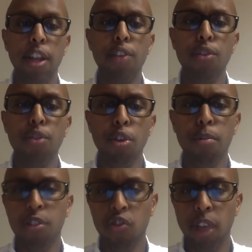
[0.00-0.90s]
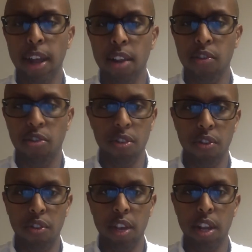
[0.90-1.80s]
enormous
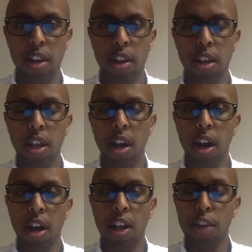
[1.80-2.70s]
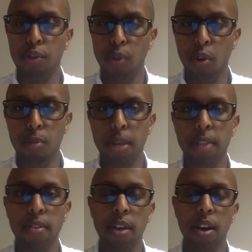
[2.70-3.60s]
challenges in
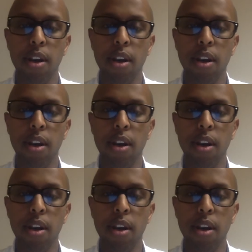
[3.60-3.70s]
enrollment,